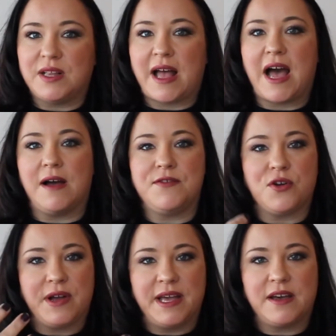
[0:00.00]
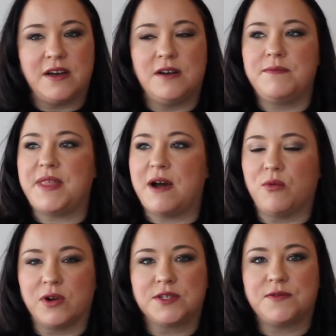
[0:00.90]
have your income that
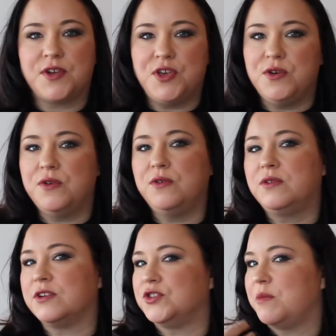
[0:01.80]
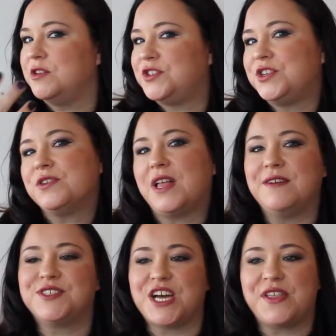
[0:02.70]
works for you, contributes to your
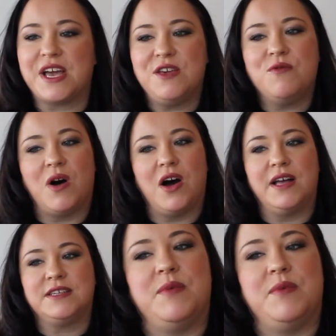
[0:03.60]
lifestyle that you want.